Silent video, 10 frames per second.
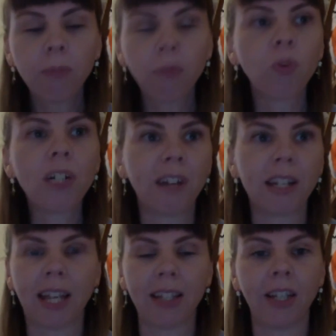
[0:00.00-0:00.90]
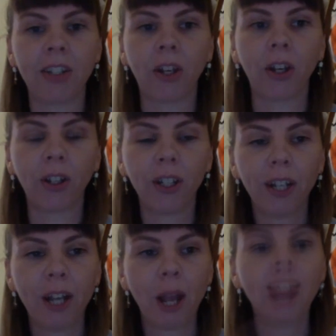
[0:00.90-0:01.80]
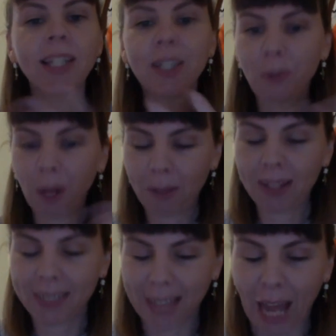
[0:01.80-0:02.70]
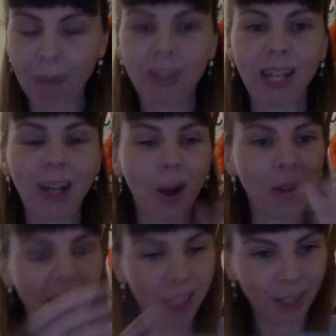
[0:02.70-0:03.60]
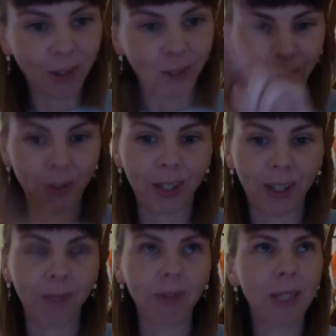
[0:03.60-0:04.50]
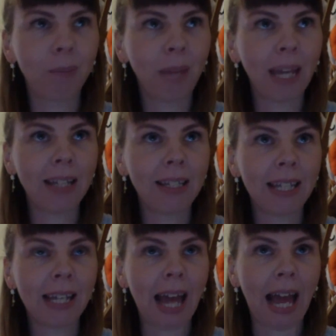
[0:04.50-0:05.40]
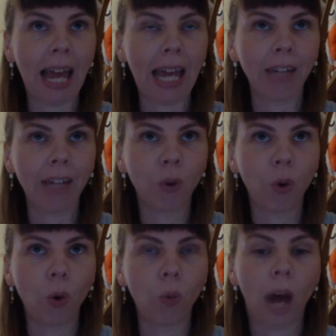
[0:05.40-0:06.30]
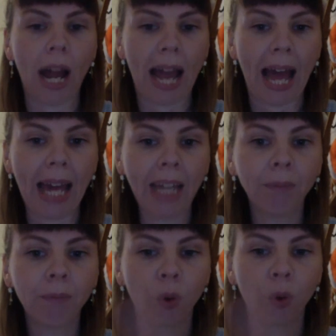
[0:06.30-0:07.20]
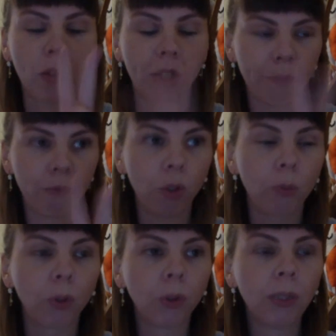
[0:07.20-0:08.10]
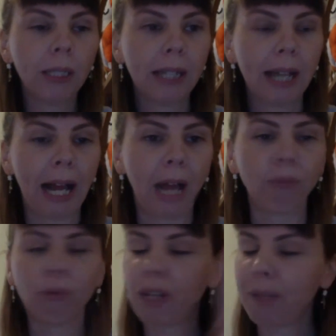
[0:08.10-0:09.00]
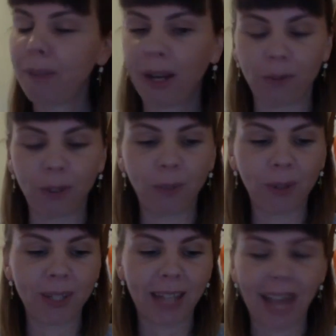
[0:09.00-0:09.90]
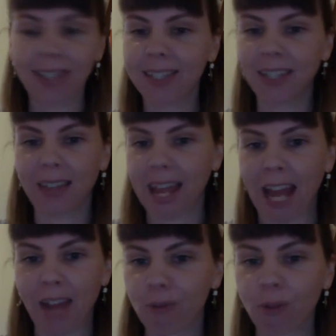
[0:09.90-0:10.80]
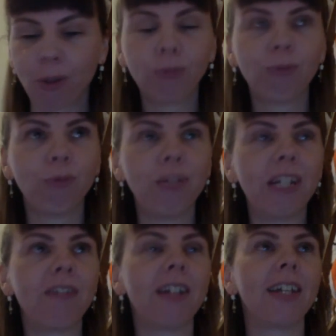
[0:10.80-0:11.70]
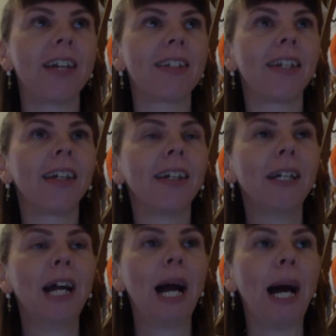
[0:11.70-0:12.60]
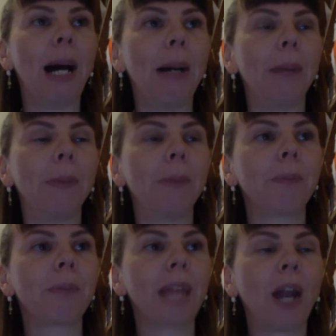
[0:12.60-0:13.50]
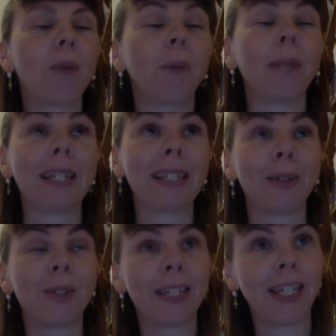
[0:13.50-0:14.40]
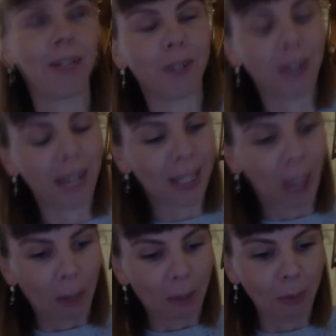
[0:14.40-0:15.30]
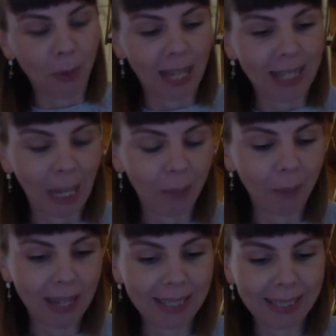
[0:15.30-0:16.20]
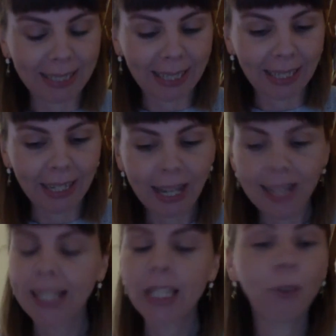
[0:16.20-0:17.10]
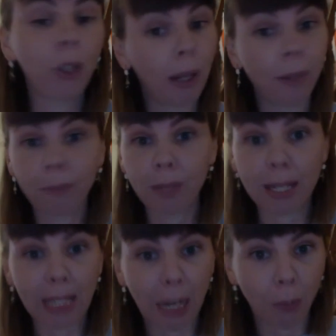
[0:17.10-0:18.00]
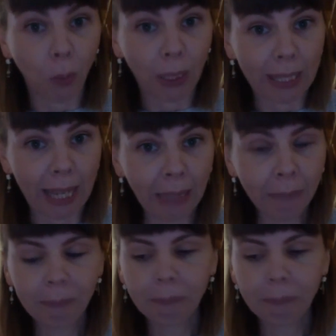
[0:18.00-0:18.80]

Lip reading: really fantastic. So listen to what I'm about to say, but then go and actually look through it's PTA for YA for the numeral. Read back over it, because the answers that they gave were all really fantastic. And I'll probably just sort of steal a few things that I remember what they said, but basically sense of humour is the number one thing,